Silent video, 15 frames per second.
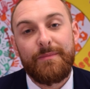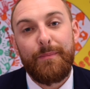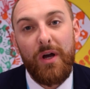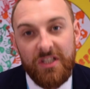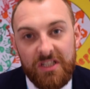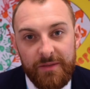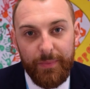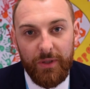
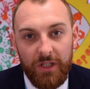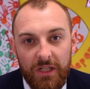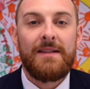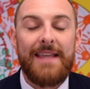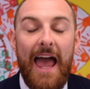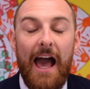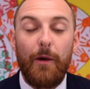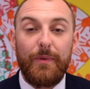possible
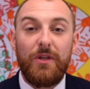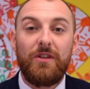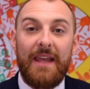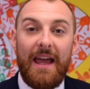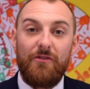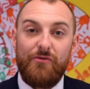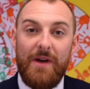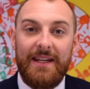to help you
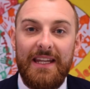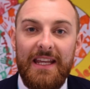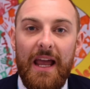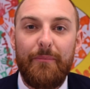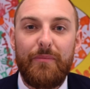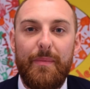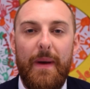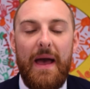get ready
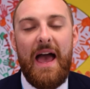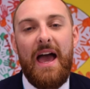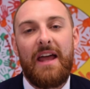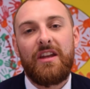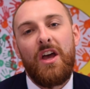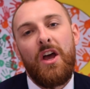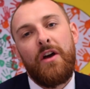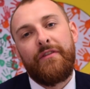and prepared